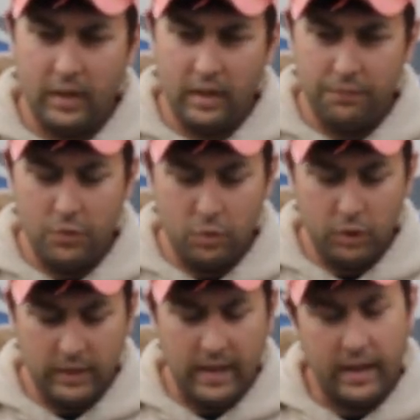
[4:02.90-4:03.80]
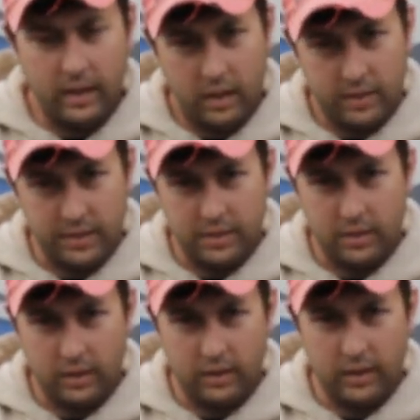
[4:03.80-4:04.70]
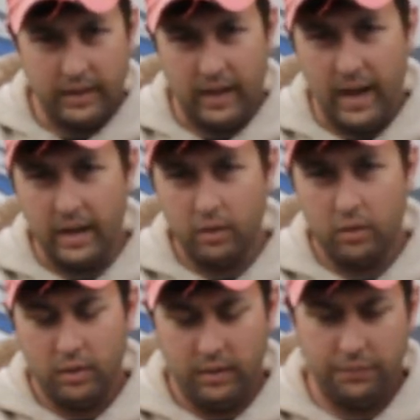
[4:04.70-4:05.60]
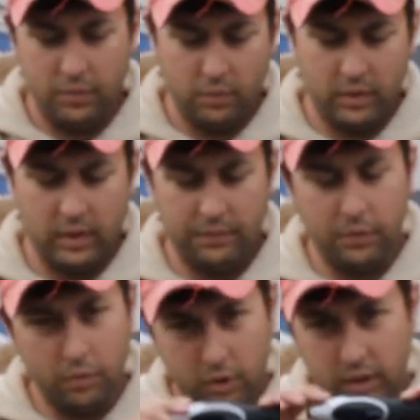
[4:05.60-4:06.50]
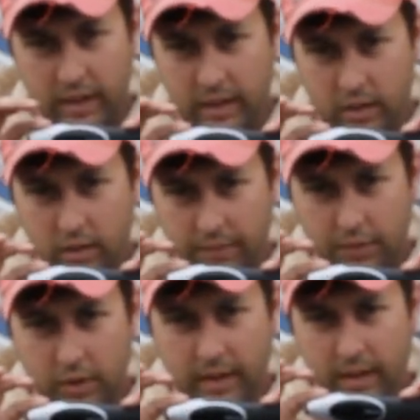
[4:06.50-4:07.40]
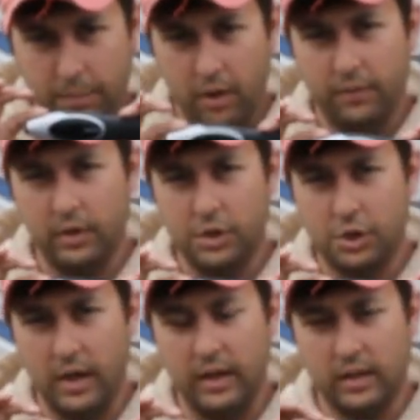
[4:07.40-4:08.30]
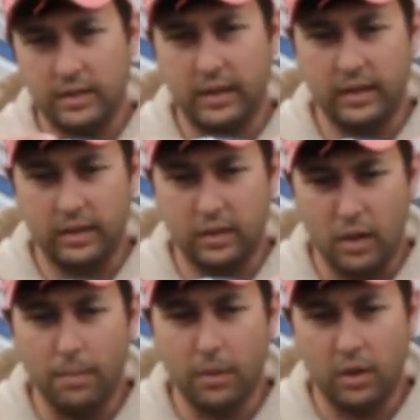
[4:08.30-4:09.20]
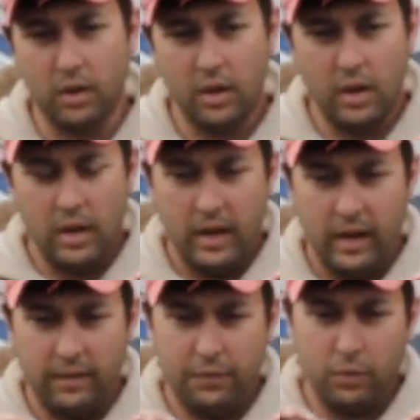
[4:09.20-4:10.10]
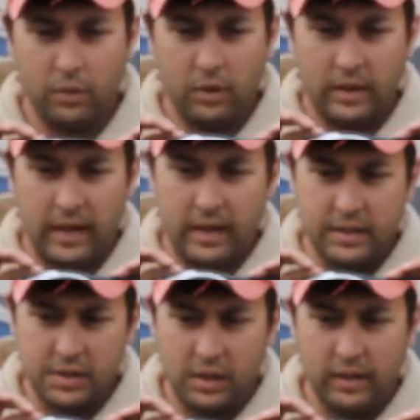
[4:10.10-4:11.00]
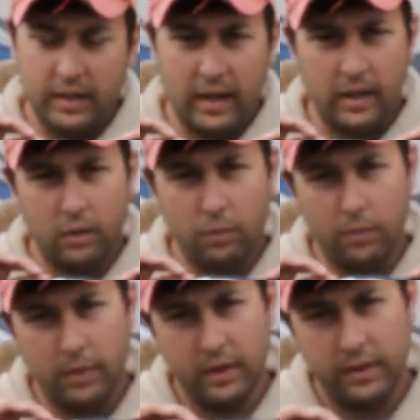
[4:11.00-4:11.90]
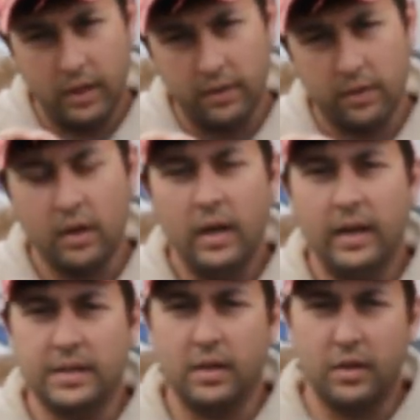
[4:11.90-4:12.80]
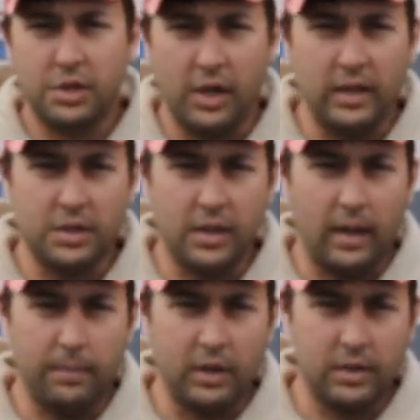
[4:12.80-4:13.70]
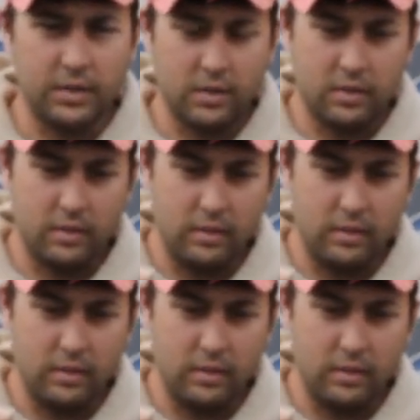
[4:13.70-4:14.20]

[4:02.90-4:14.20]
if you look at it on like an angle, if you were to look at it, you have to look at it perfectly straight on to get the number. And if you were to look at it at a slightly angled one way or the other, it's going to change that, because